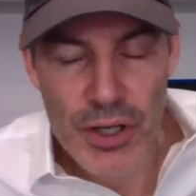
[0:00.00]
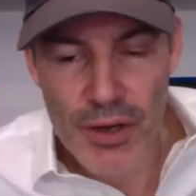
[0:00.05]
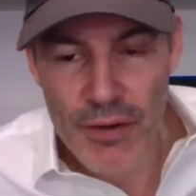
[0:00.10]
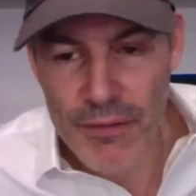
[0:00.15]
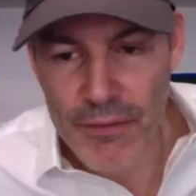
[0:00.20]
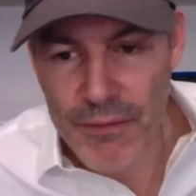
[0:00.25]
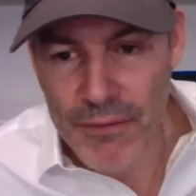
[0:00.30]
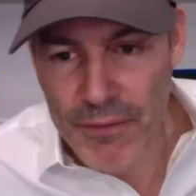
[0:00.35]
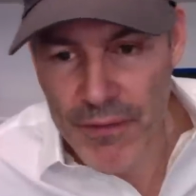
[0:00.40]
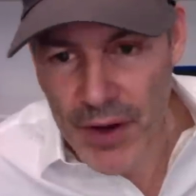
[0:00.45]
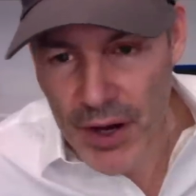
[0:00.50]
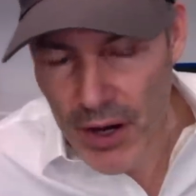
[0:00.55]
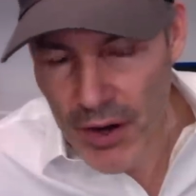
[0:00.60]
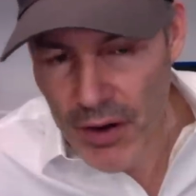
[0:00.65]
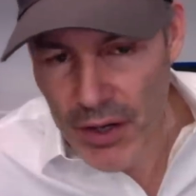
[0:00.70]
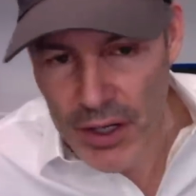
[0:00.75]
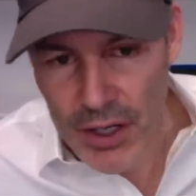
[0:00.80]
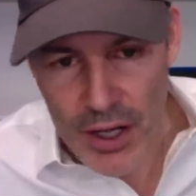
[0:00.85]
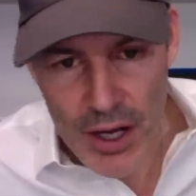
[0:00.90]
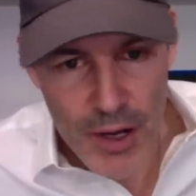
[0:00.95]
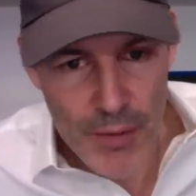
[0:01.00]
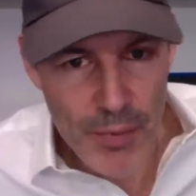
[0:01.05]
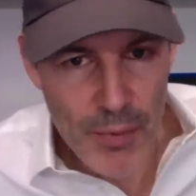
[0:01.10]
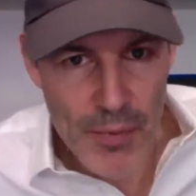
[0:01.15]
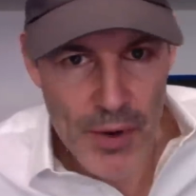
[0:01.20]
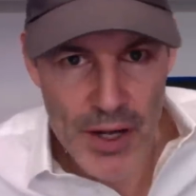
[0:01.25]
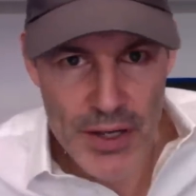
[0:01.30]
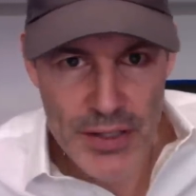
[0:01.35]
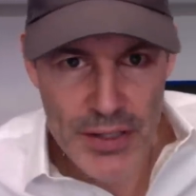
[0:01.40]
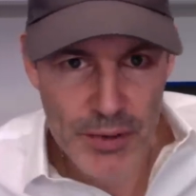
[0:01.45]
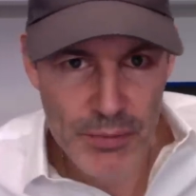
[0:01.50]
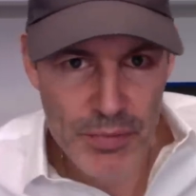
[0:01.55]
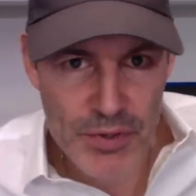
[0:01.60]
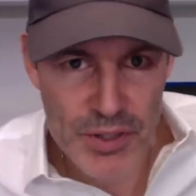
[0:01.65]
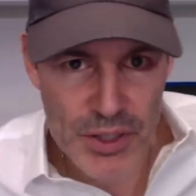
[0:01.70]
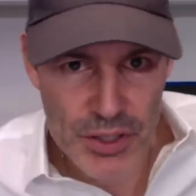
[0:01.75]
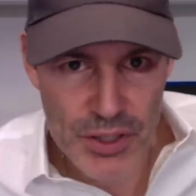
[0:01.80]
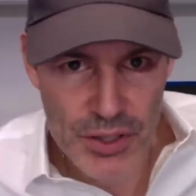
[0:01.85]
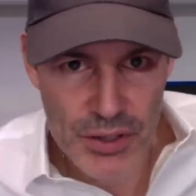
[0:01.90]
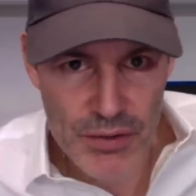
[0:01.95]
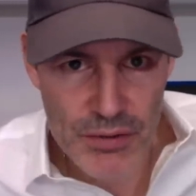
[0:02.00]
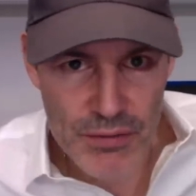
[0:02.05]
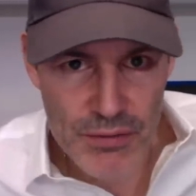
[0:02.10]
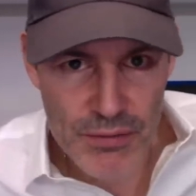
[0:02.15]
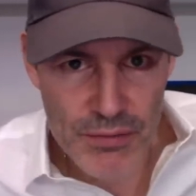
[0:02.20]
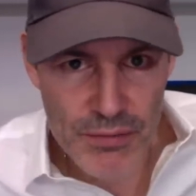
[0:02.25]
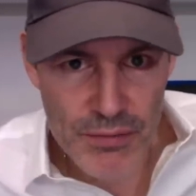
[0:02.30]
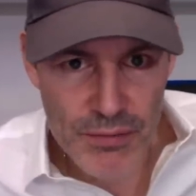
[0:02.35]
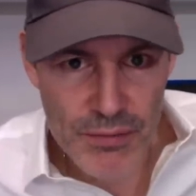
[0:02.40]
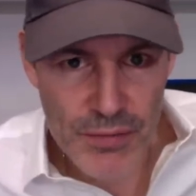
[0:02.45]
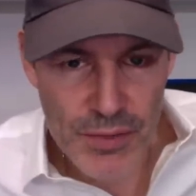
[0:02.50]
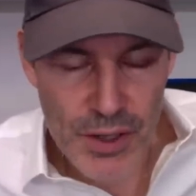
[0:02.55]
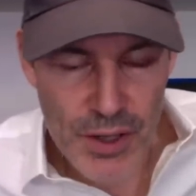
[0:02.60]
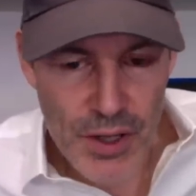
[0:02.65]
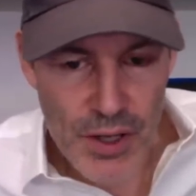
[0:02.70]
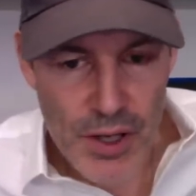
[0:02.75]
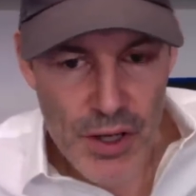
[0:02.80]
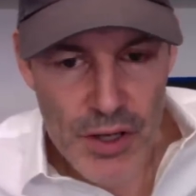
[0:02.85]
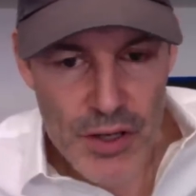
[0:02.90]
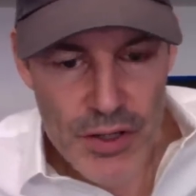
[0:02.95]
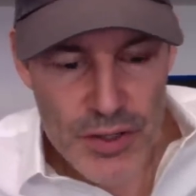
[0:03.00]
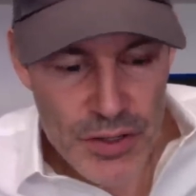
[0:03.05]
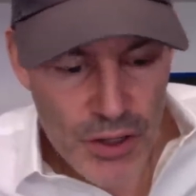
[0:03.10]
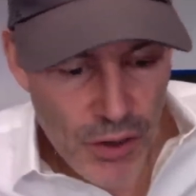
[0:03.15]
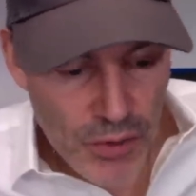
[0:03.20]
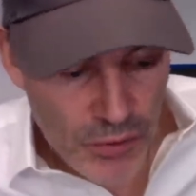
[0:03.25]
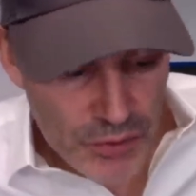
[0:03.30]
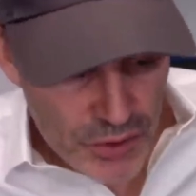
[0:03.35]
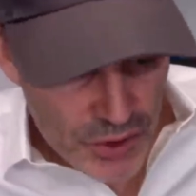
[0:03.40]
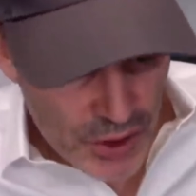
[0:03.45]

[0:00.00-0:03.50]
in a very compromising position. So